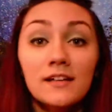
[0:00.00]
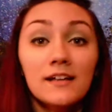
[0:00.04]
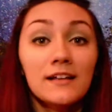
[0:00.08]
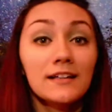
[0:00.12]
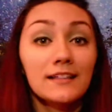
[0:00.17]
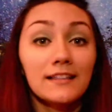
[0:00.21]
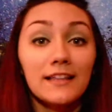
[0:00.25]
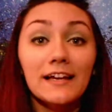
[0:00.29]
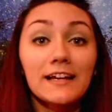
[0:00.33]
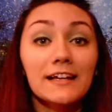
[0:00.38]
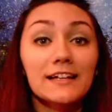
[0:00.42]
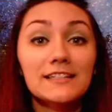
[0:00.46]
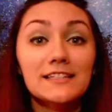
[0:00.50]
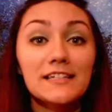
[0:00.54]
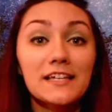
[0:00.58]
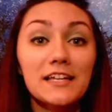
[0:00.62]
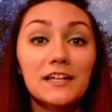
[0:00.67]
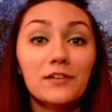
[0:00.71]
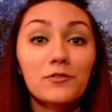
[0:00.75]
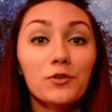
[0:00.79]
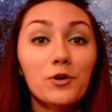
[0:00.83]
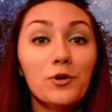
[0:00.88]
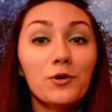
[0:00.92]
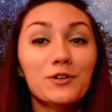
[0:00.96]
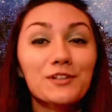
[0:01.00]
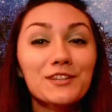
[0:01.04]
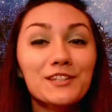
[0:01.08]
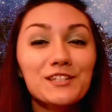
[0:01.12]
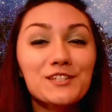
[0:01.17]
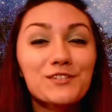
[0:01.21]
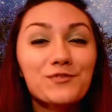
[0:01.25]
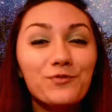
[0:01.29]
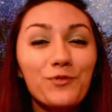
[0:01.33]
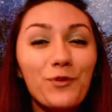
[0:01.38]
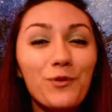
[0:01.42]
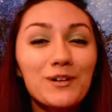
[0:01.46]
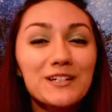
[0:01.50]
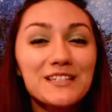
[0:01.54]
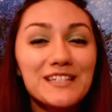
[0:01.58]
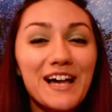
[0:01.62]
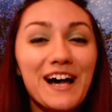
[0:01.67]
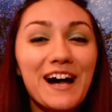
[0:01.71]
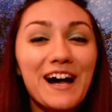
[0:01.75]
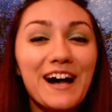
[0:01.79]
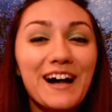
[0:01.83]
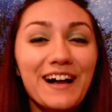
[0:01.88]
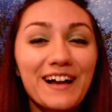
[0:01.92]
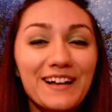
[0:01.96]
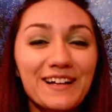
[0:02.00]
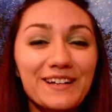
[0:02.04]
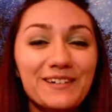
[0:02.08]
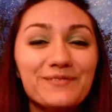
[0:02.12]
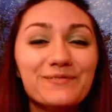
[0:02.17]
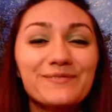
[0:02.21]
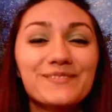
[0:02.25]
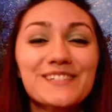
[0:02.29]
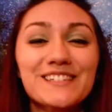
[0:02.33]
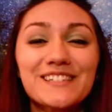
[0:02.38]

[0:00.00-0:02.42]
like I said, I recorded this 4 times.